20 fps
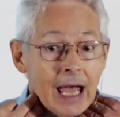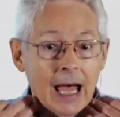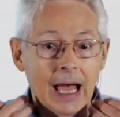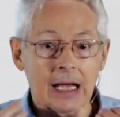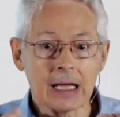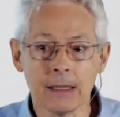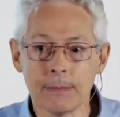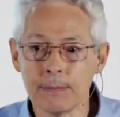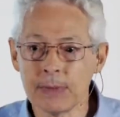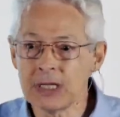
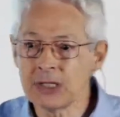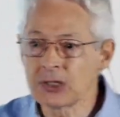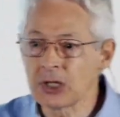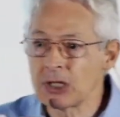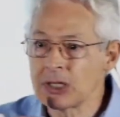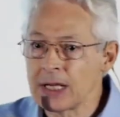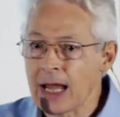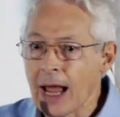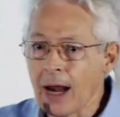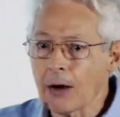And it means a
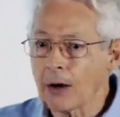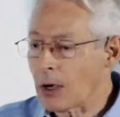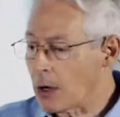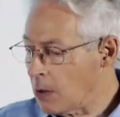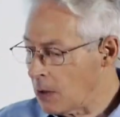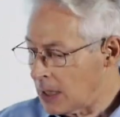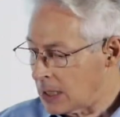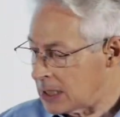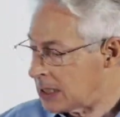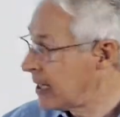
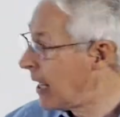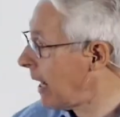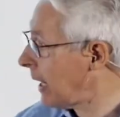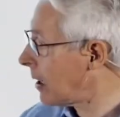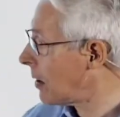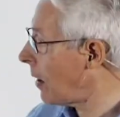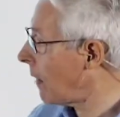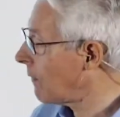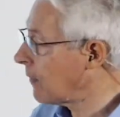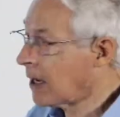narrow
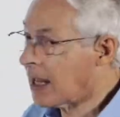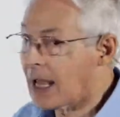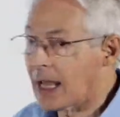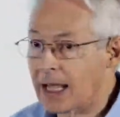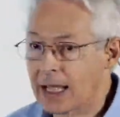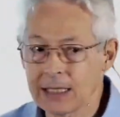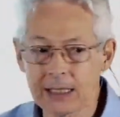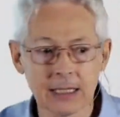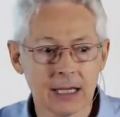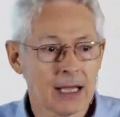neck of
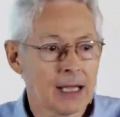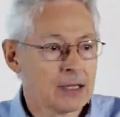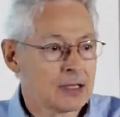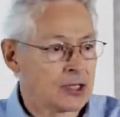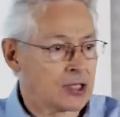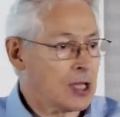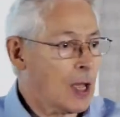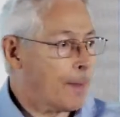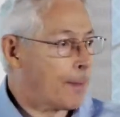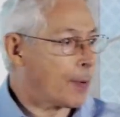land
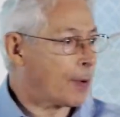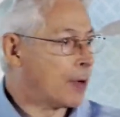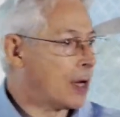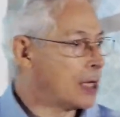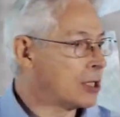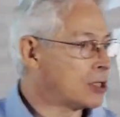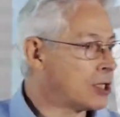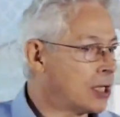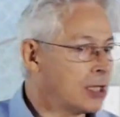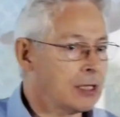
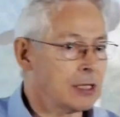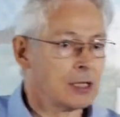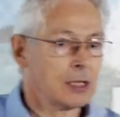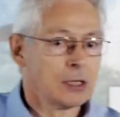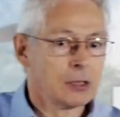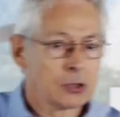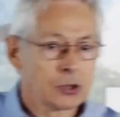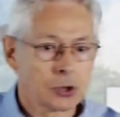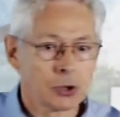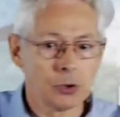separating
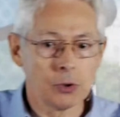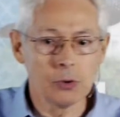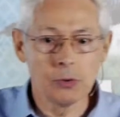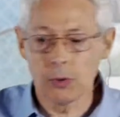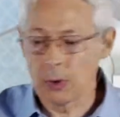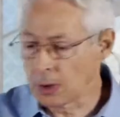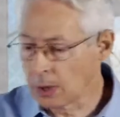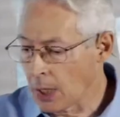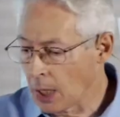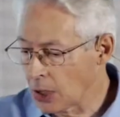
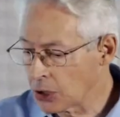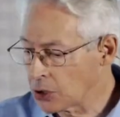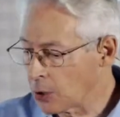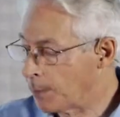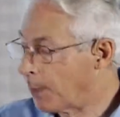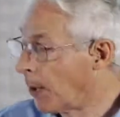two larger